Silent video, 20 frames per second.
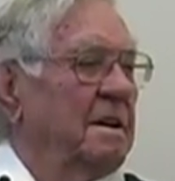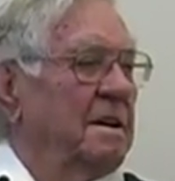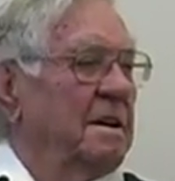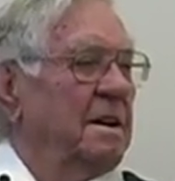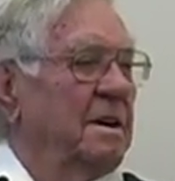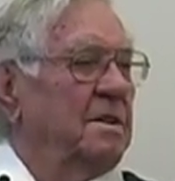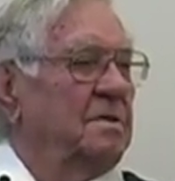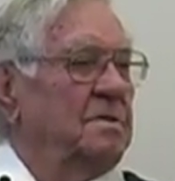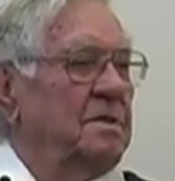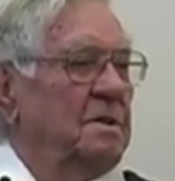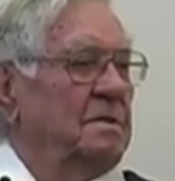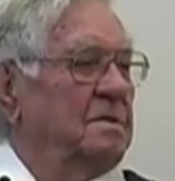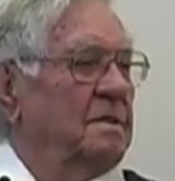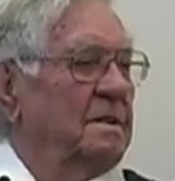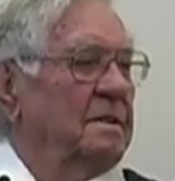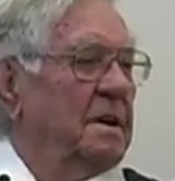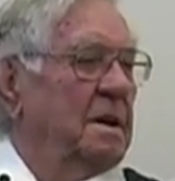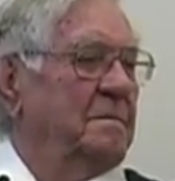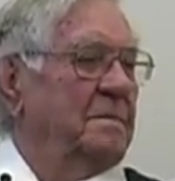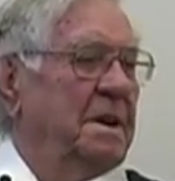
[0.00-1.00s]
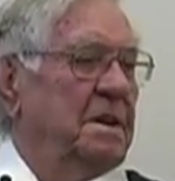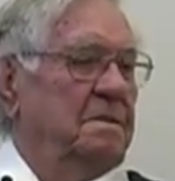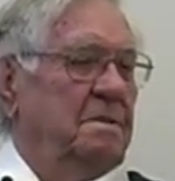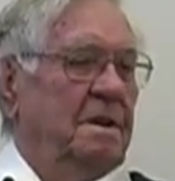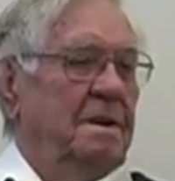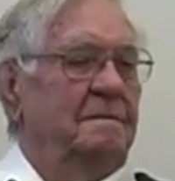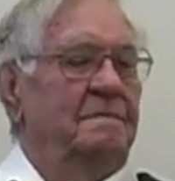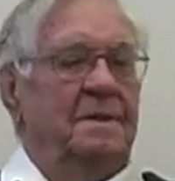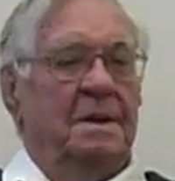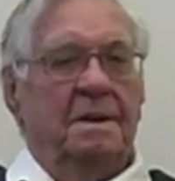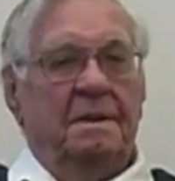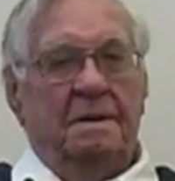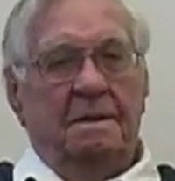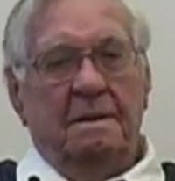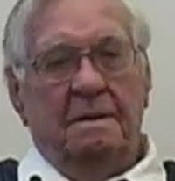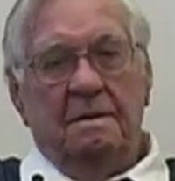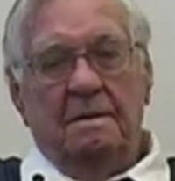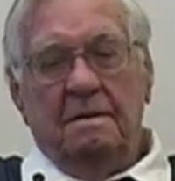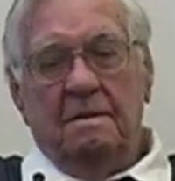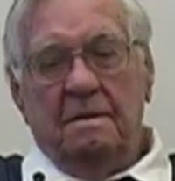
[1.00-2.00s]
He said, you gotta be kidding me.
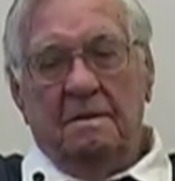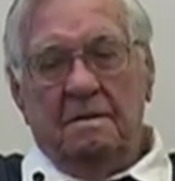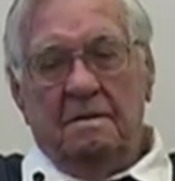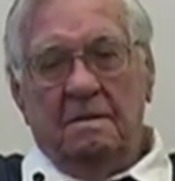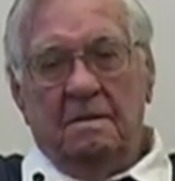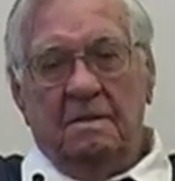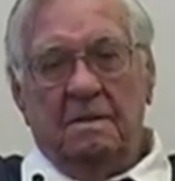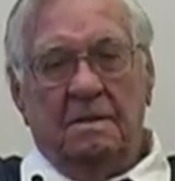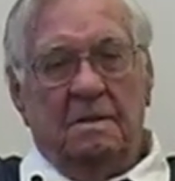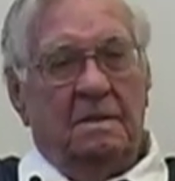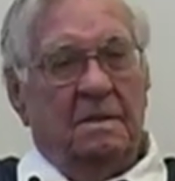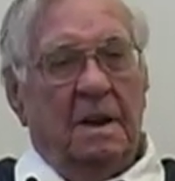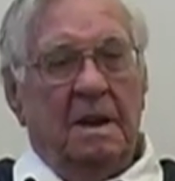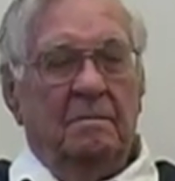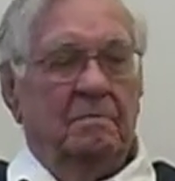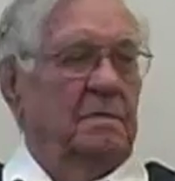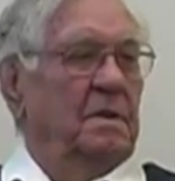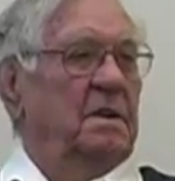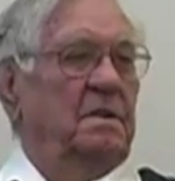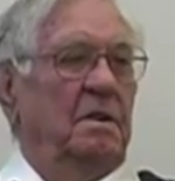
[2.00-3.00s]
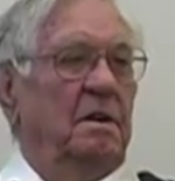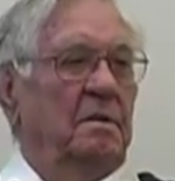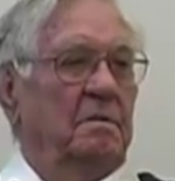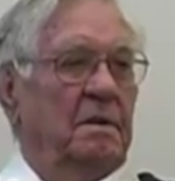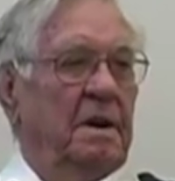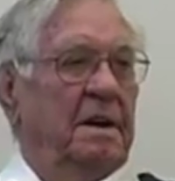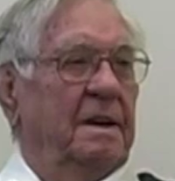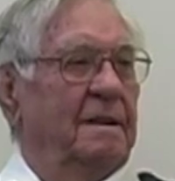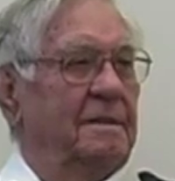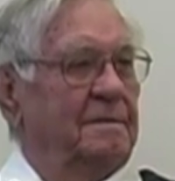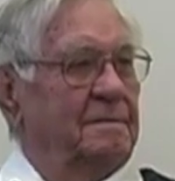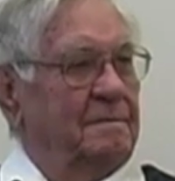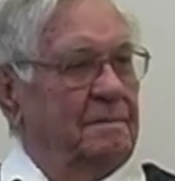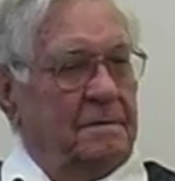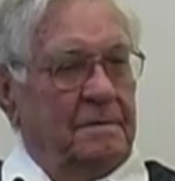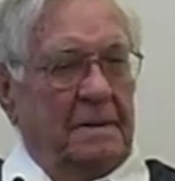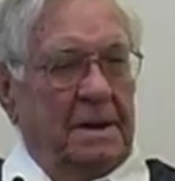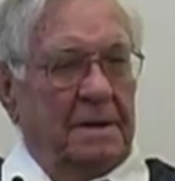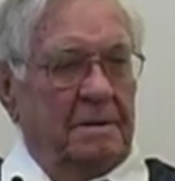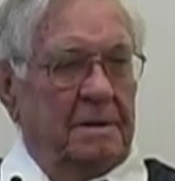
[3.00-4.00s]
There's no way I'll
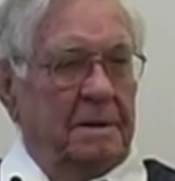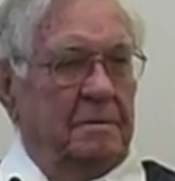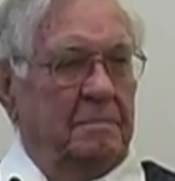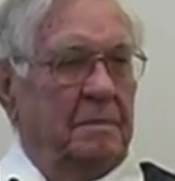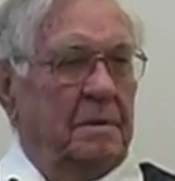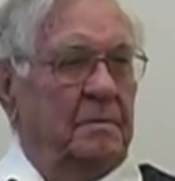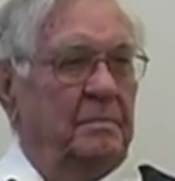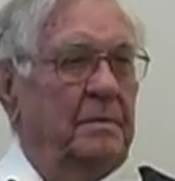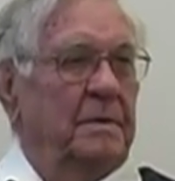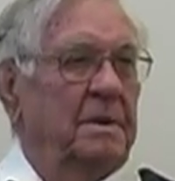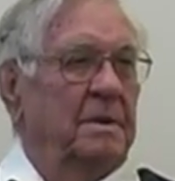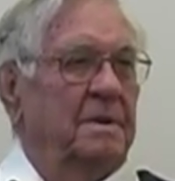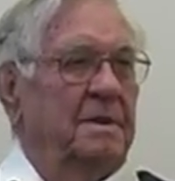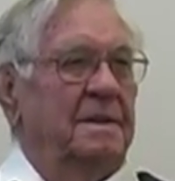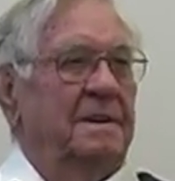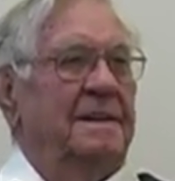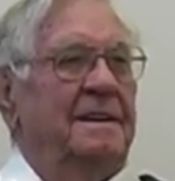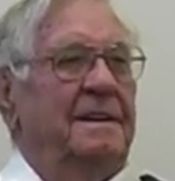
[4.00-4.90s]
be leaving my bunk.